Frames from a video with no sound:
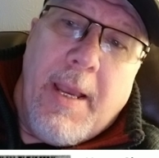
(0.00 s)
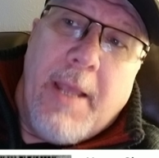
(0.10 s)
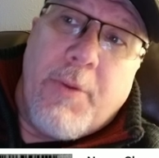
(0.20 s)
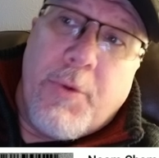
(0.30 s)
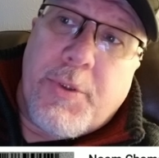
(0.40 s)

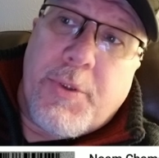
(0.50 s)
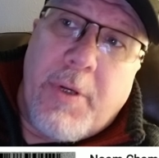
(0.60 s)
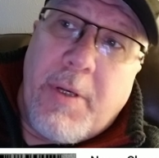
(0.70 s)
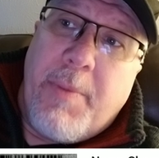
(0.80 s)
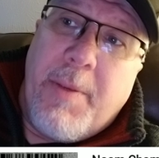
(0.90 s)
And those are
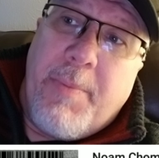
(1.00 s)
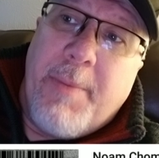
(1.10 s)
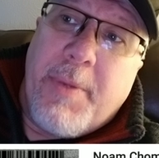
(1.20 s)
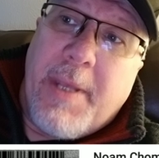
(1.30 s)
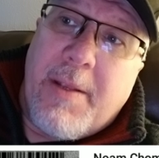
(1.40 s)
going to be
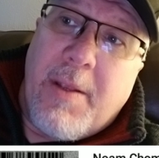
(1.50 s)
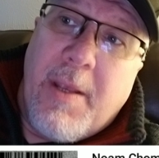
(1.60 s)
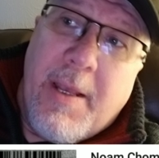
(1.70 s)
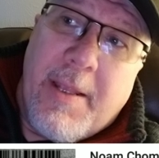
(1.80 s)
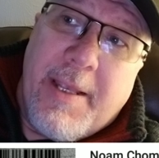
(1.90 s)
people that
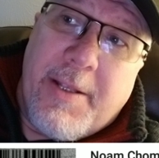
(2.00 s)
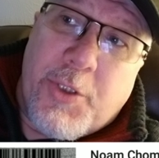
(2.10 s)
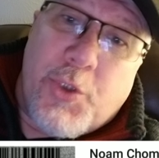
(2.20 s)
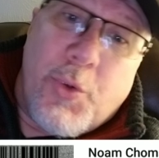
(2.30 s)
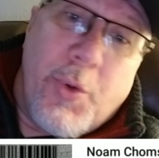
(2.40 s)
they
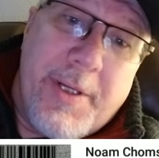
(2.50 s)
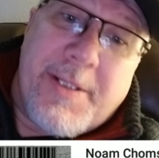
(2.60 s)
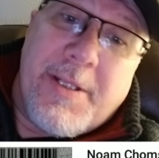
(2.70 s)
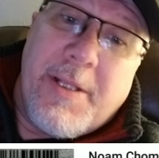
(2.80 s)
distort in